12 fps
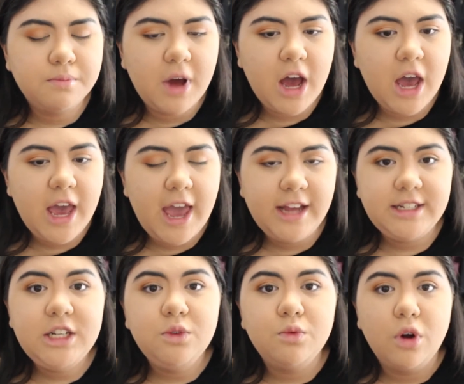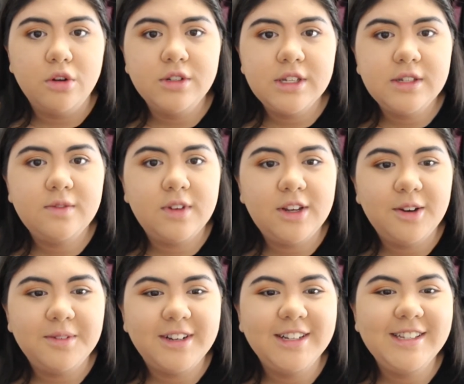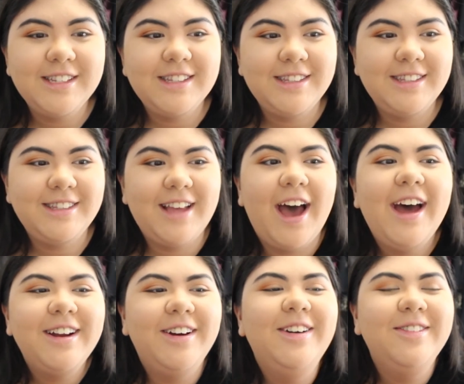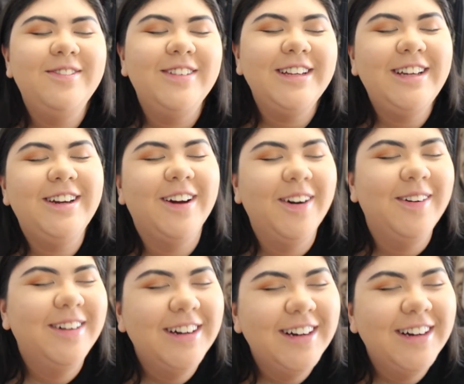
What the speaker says: my 18 Roses video because that video